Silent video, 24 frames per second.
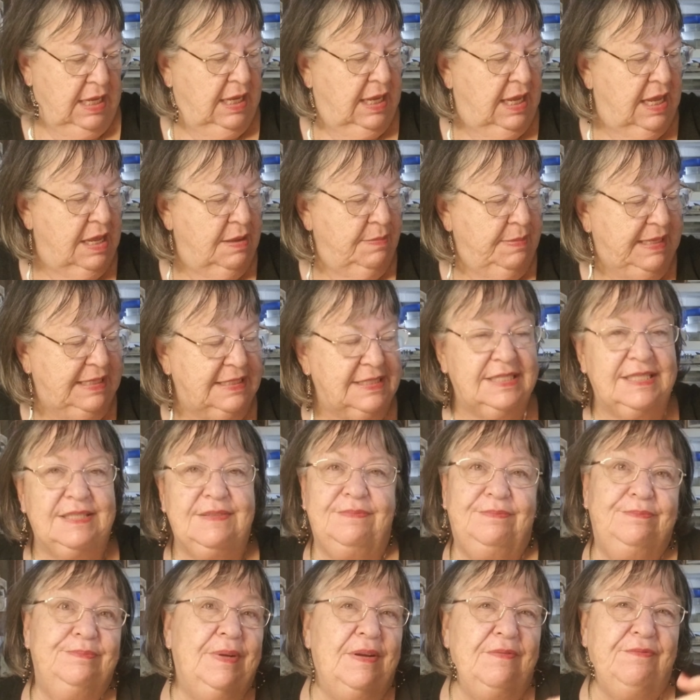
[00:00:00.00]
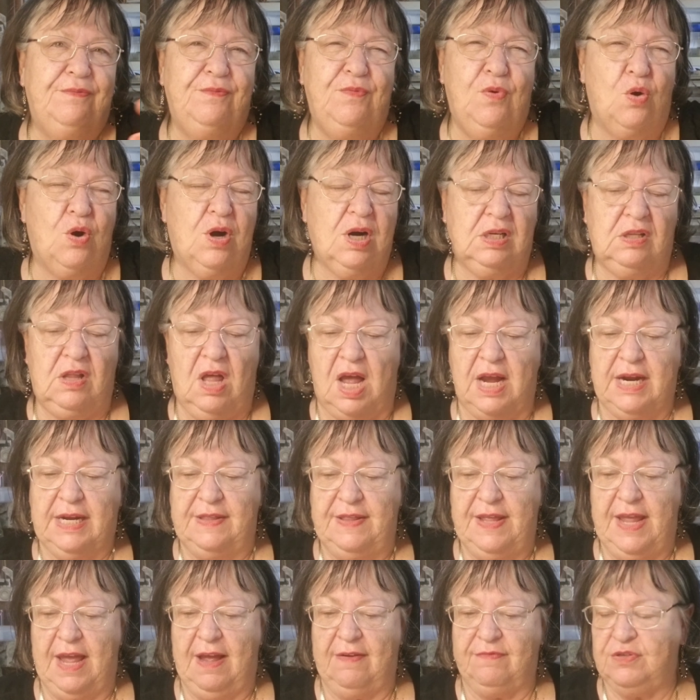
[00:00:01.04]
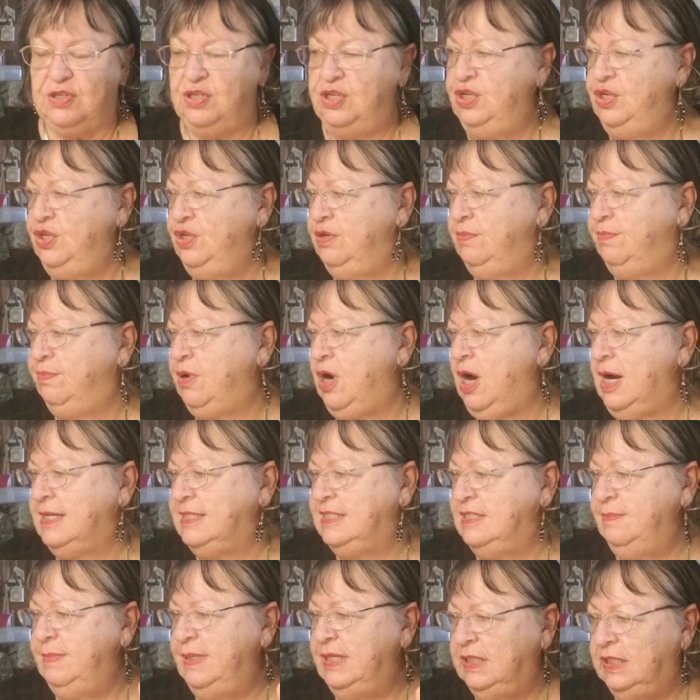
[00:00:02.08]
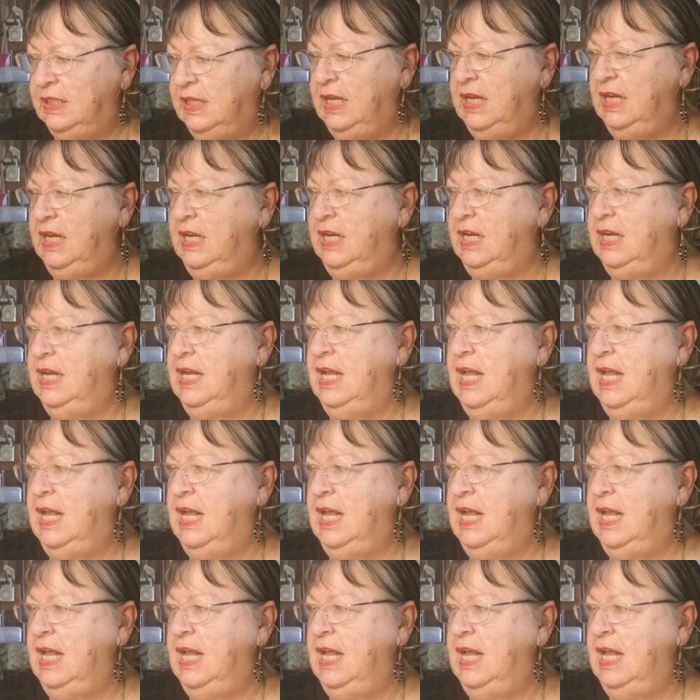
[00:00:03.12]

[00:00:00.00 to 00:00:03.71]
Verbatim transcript: Um, it's four o'clock in the afternoon, approximately.